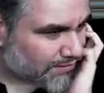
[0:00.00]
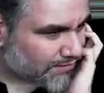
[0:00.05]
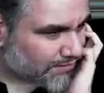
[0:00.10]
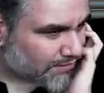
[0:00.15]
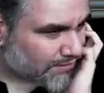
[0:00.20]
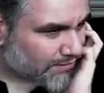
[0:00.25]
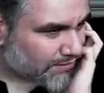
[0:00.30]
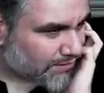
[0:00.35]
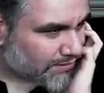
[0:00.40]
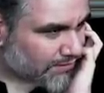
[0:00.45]

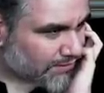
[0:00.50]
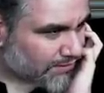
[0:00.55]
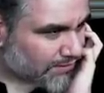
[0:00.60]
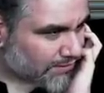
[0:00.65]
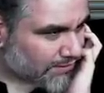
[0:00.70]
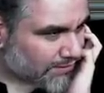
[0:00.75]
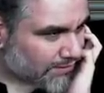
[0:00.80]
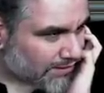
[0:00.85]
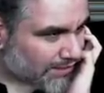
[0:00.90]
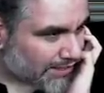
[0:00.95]
Right.
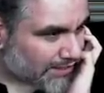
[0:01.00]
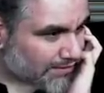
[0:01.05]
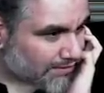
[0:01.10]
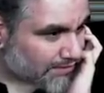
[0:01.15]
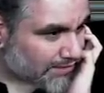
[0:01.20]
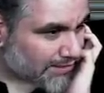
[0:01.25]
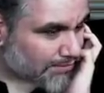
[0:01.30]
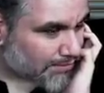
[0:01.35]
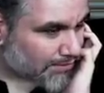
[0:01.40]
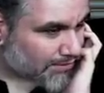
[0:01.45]
I
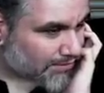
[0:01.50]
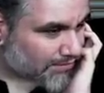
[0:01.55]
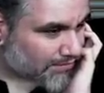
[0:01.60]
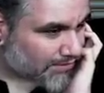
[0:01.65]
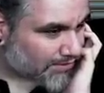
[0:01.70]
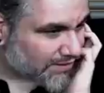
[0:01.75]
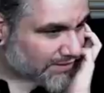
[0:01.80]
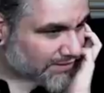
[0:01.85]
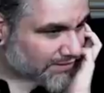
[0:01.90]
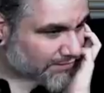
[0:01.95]
do like both
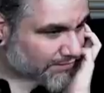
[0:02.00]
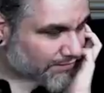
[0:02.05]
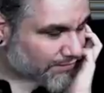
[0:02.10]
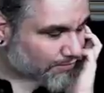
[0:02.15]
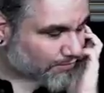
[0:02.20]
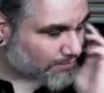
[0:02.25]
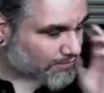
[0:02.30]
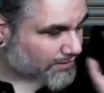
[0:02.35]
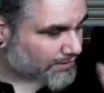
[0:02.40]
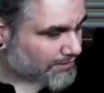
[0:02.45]
of these at
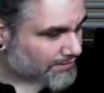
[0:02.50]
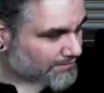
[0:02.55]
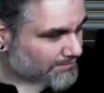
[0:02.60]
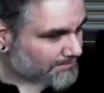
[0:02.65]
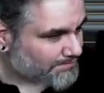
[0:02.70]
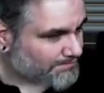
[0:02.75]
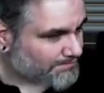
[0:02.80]
four though.